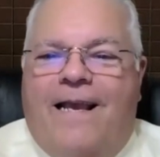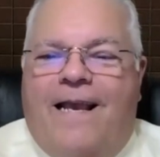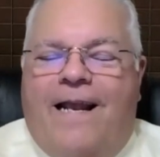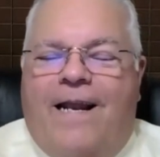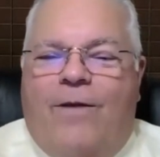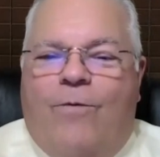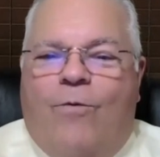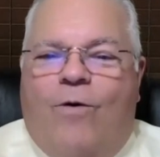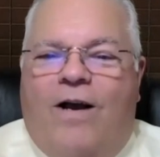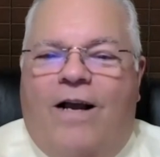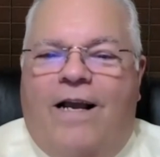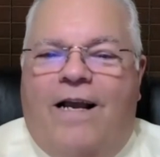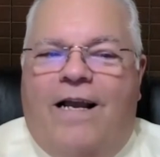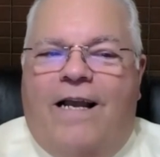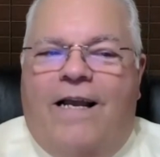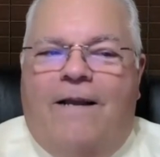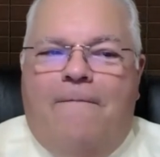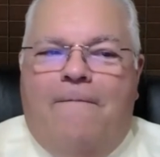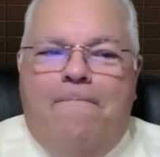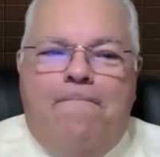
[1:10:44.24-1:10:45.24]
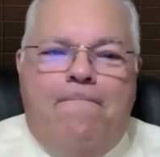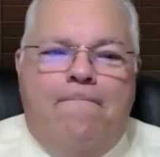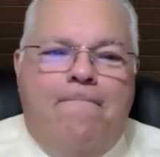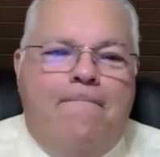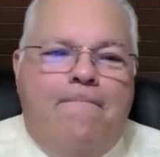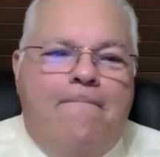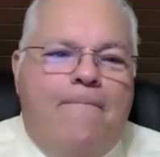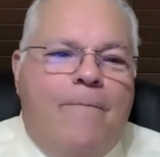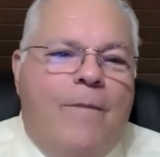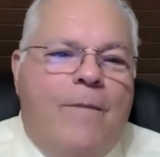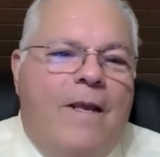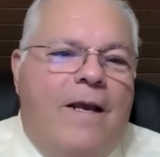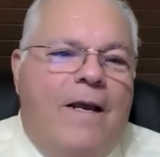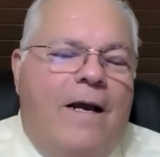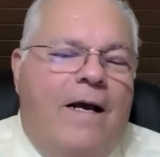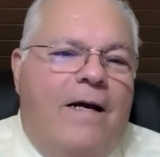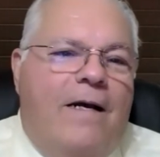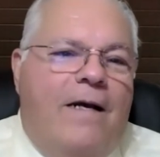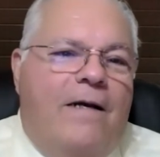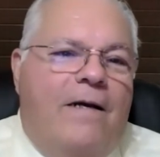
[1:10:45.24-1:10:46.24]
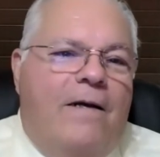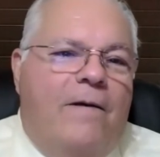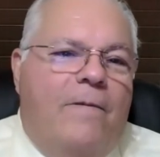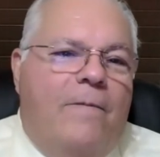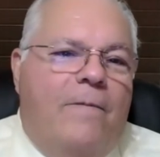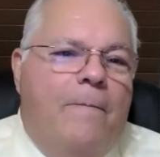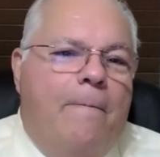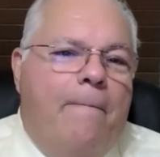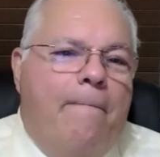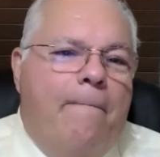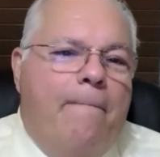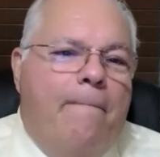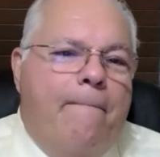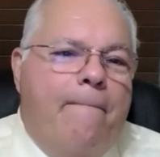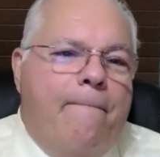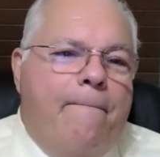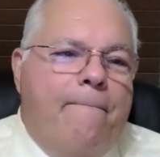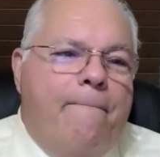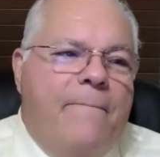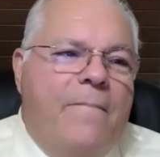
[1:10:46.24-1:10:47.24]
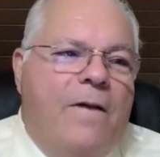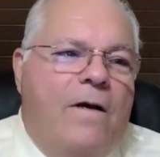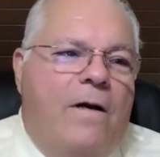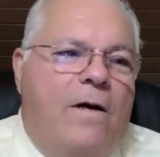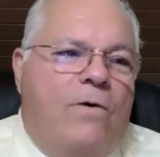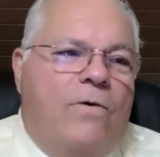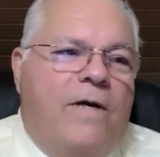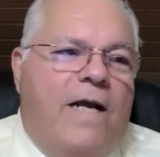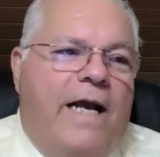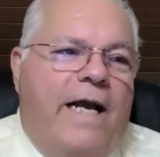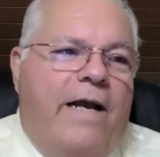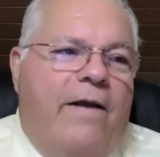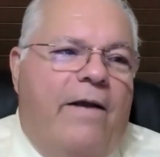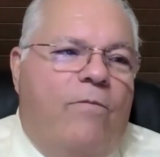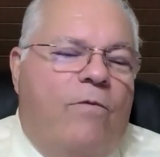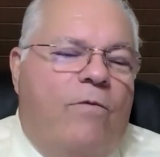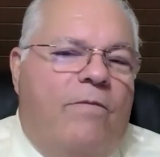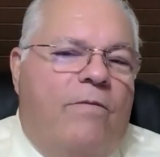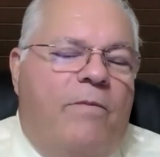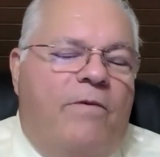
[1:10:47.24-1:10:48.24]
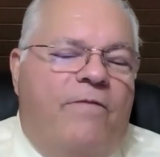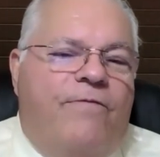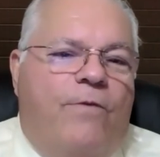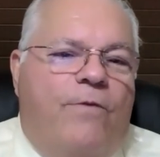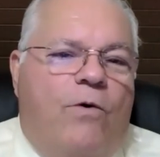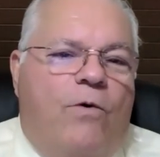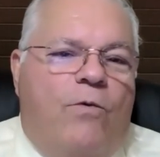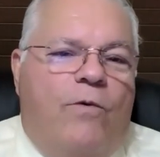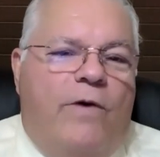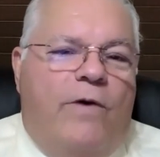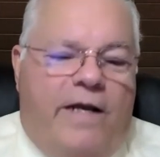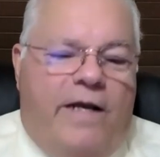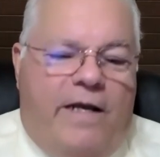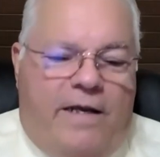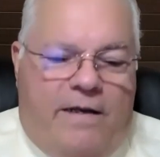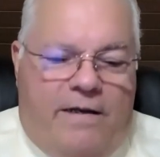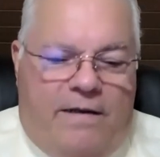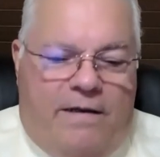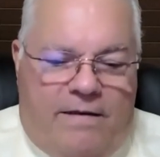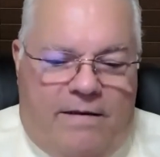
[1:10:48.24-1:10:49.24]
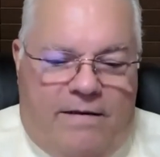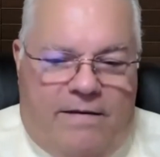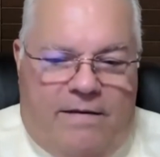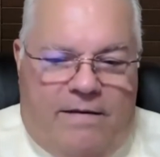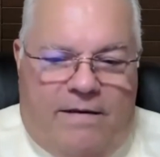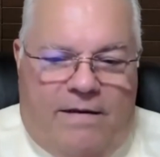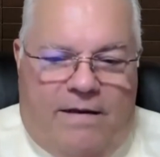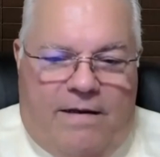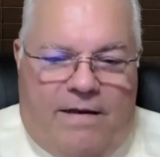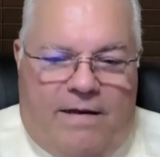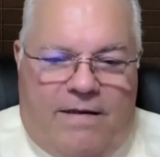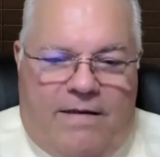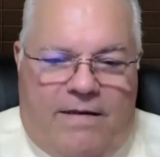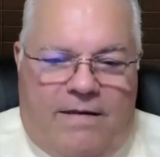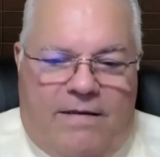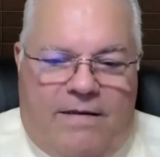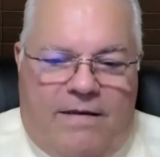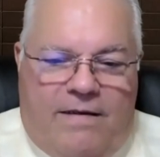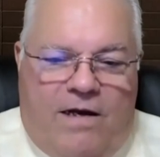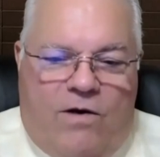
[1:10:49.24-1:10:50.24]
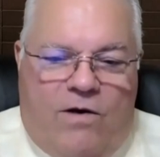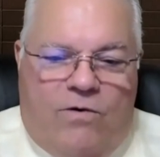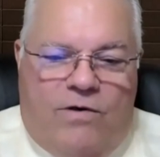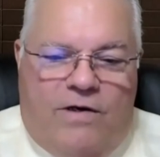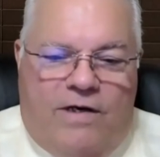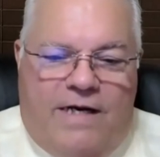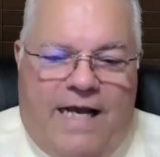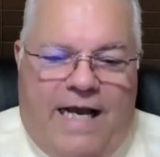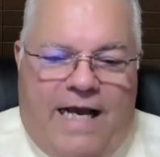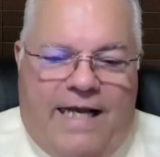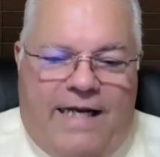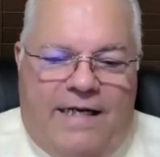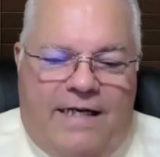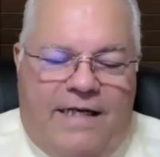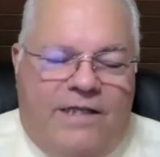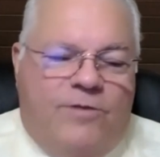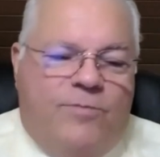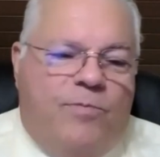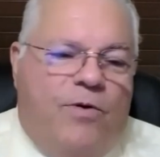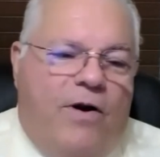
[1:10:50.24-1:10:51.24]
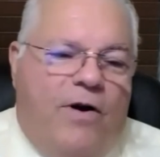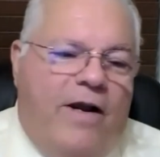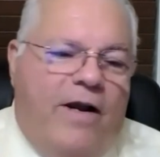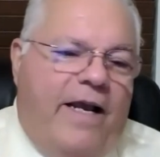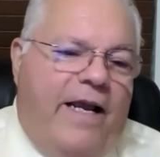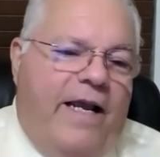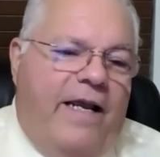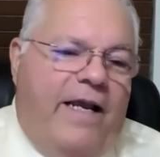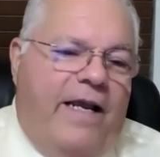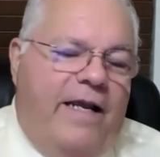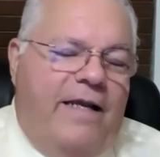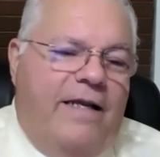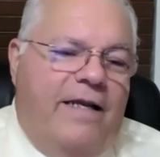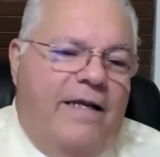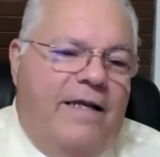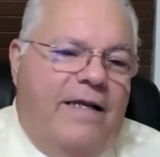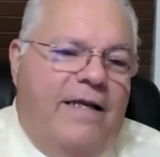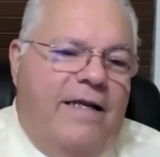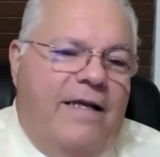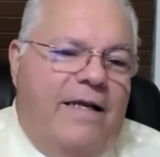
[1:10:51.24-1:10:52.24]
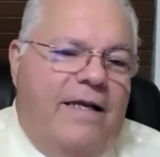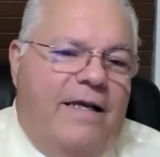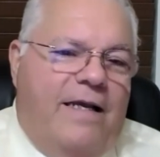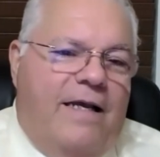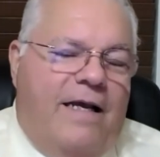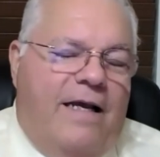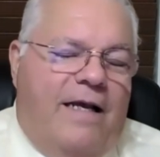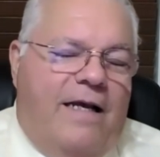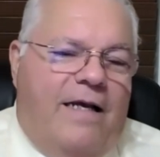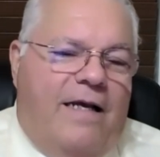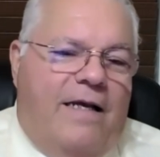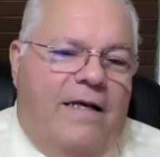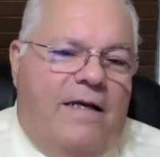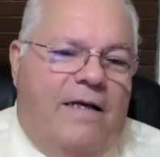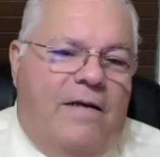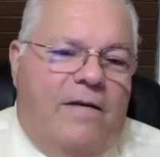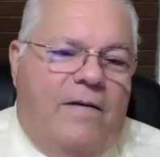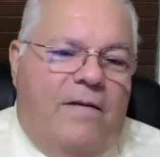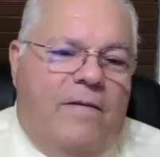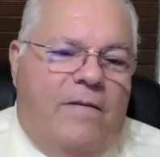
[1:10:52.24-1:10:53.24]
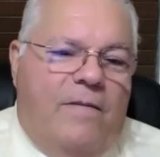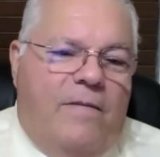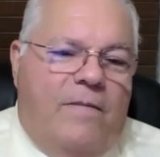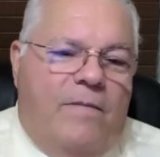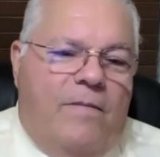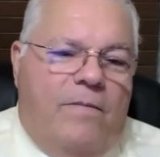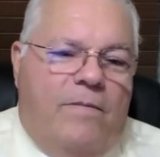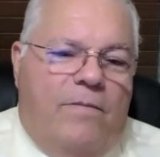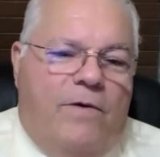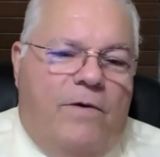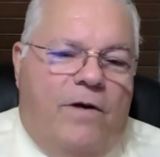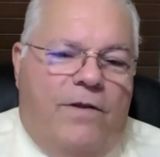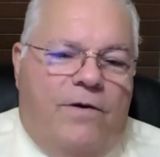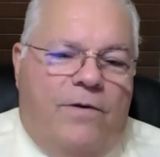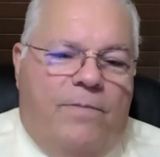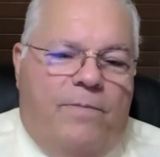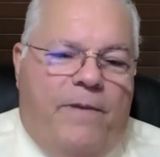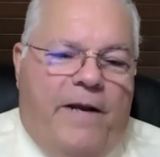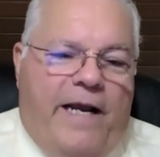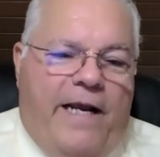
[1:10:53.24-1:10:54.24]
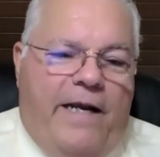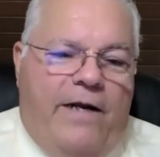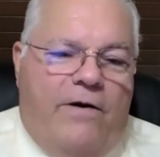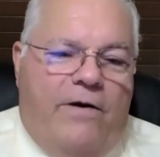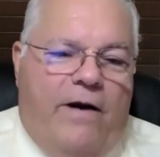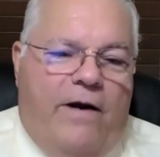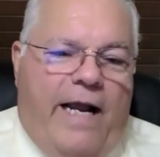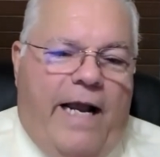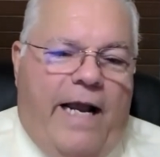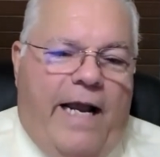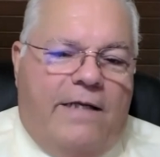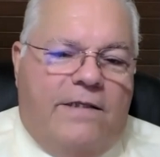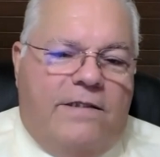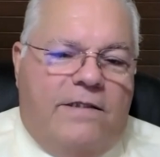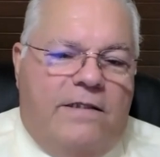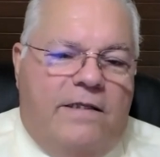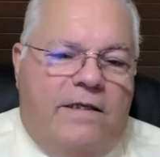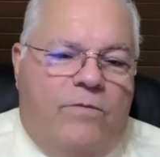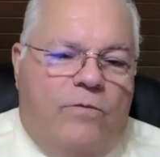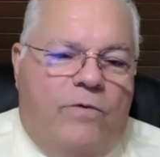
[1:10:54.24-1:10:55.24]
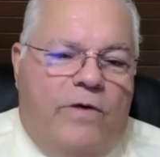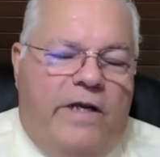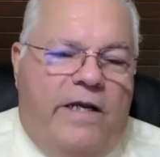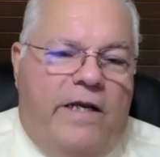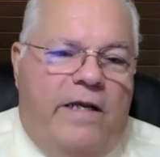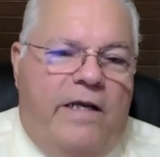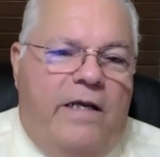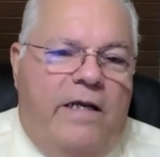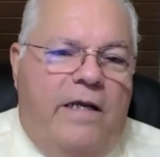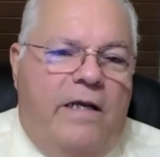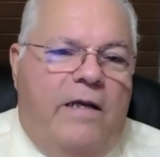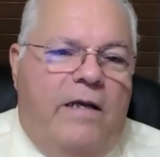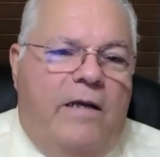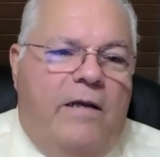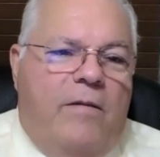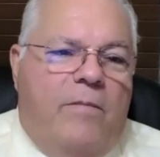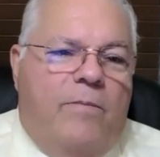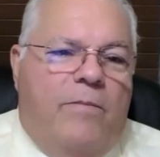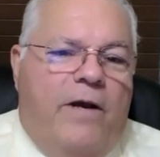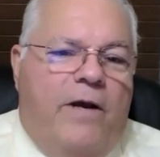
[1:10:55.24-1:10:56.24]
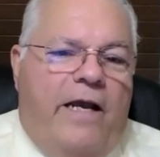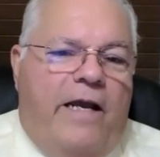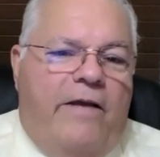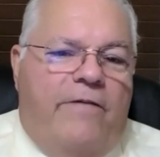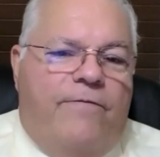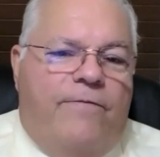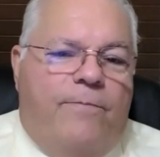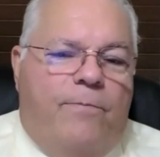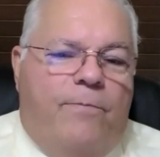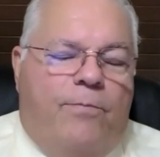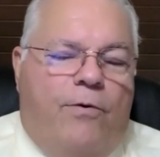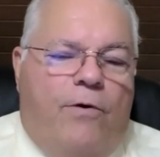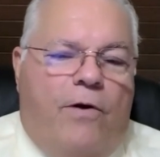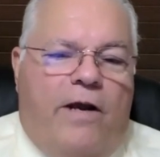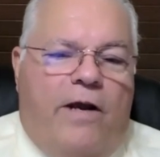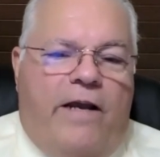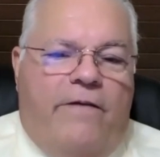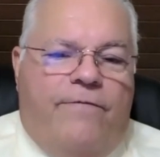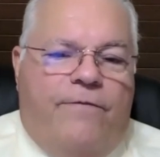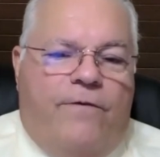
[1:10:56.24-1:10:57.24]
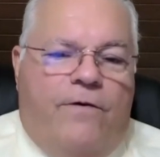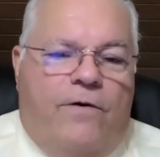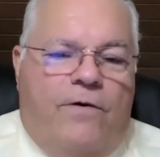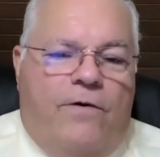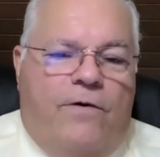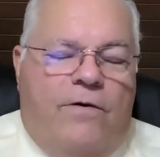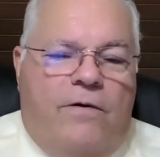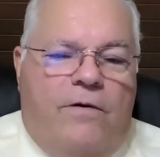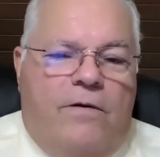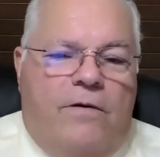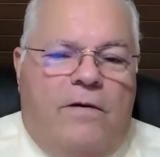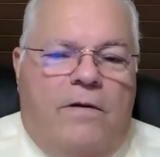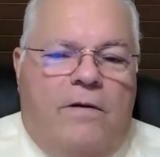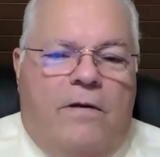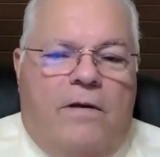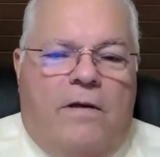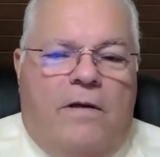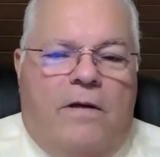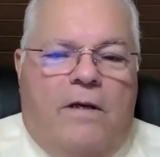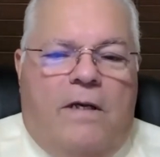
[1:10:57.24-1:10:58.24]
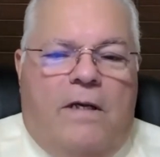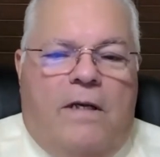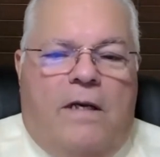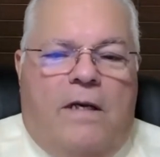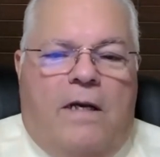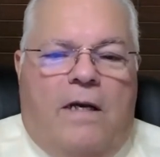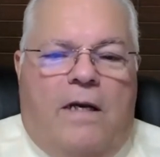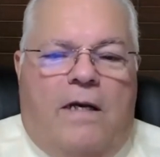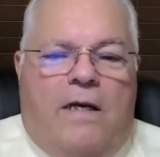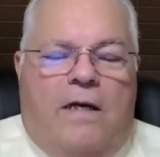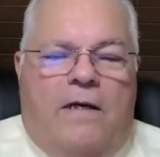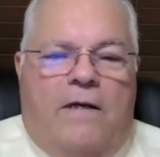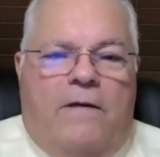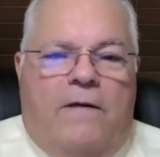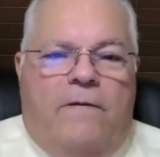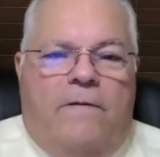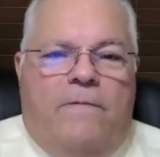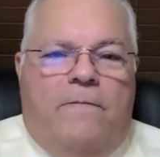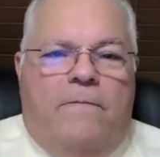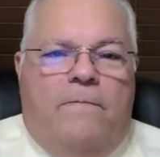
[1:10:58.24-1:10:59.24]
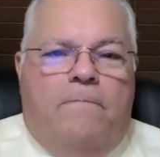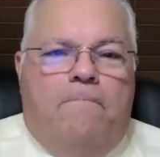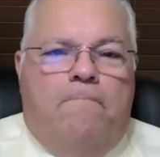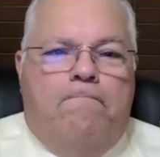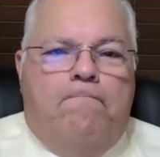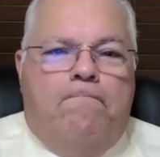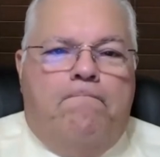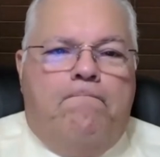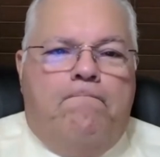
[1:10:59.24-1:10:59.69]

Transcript: Anyway, um, okay, well, before we uh, go tonight, let's pray. Uh, Brother Painter asked that we pay, pray for um,